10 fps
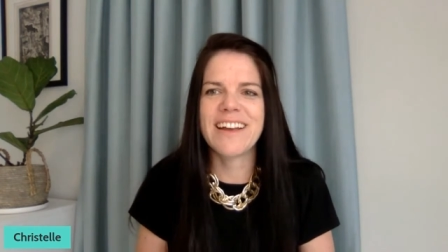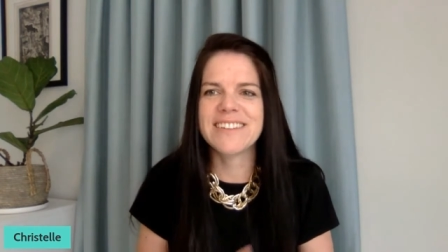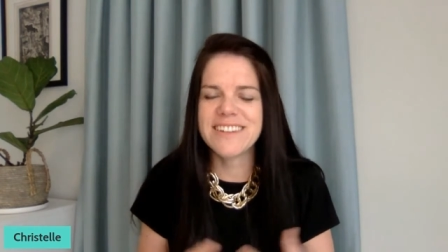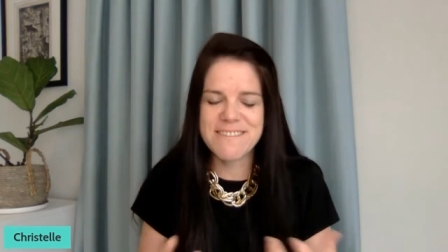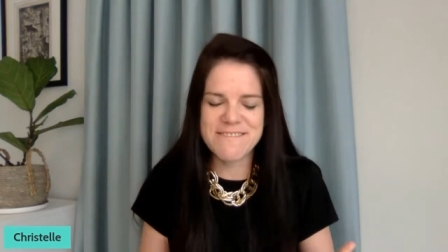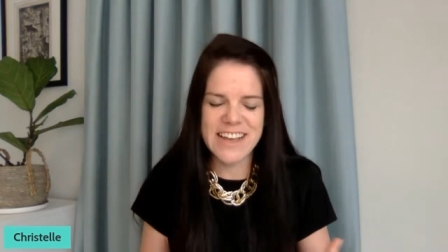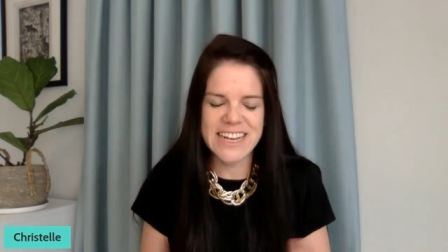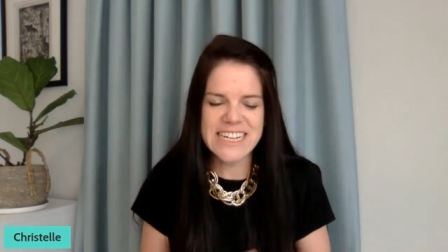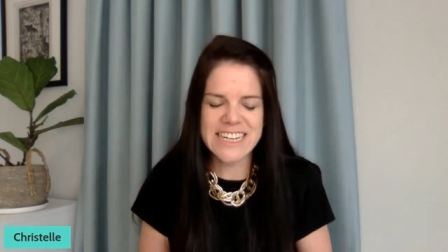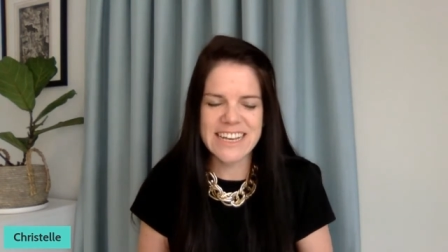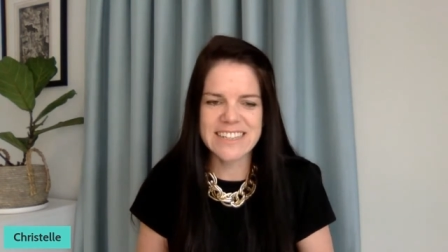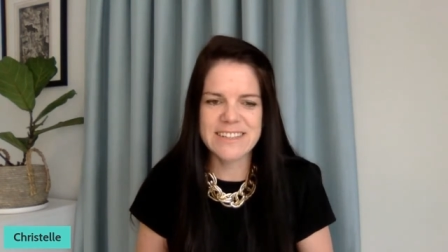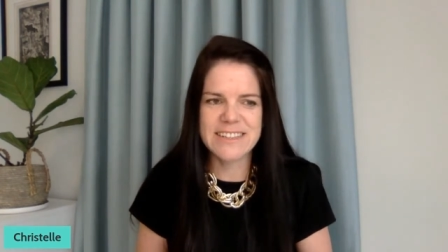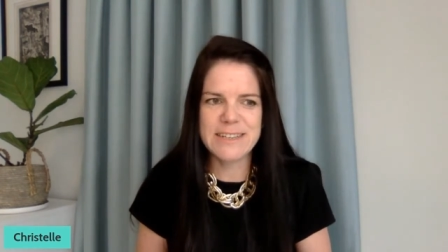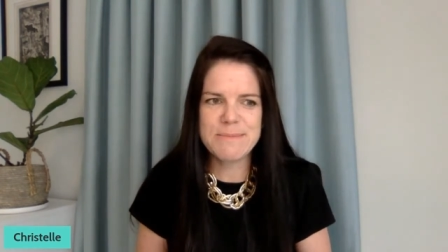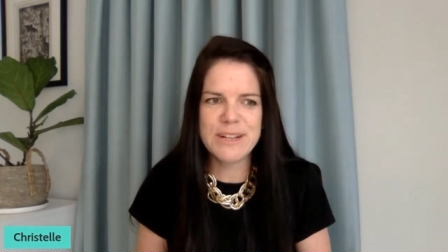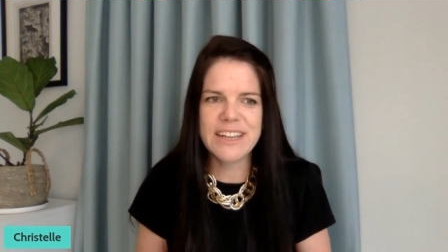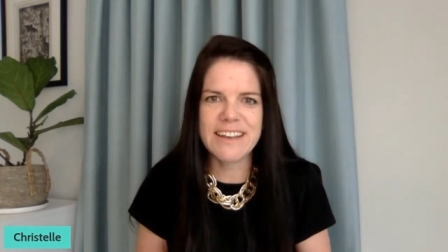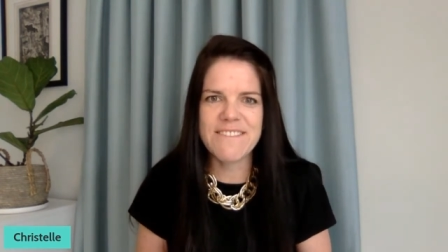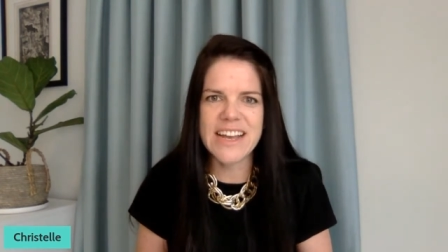as an event, as a team
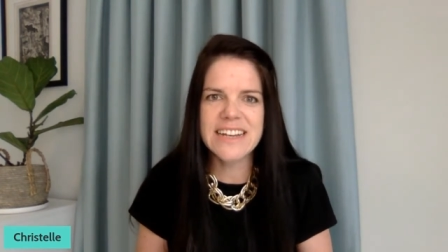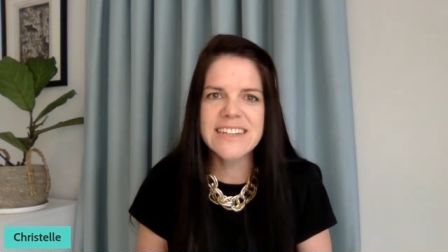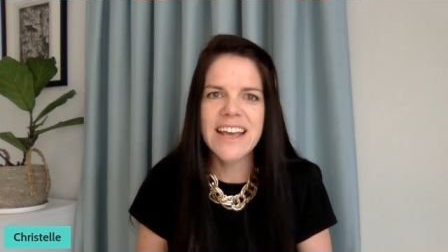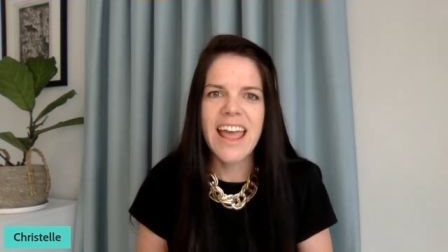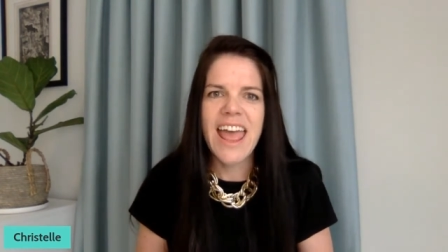building event.